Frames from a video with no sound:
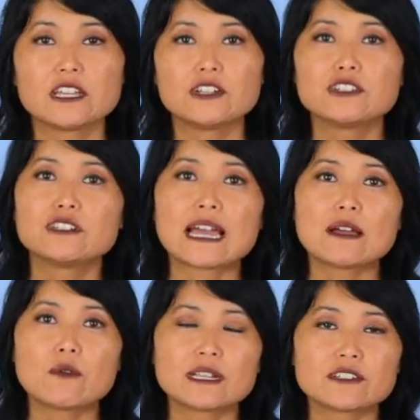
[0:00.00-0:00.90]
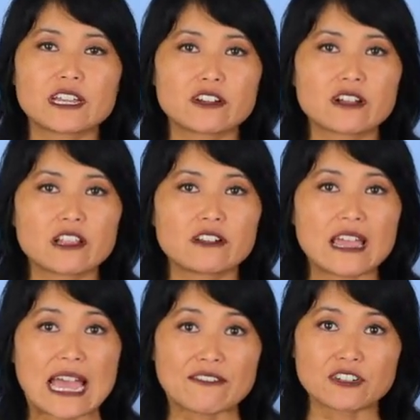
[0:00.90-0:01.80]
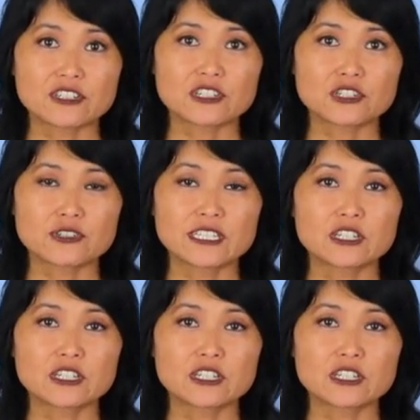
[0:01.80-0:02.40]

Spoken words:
You do not want to hair color after surgery,